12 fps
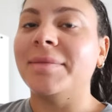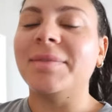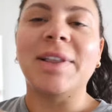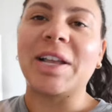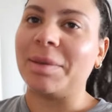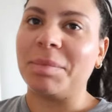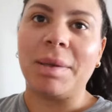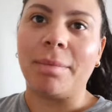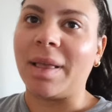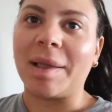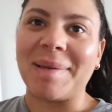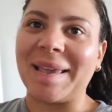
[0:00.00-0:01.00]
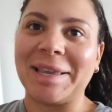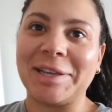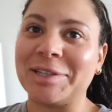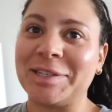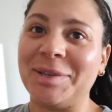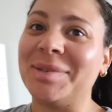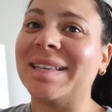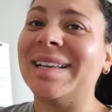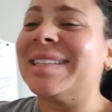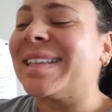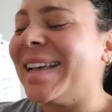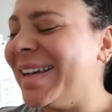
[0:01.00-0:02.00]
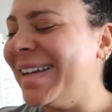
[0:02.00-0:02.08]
look at me like making excuses.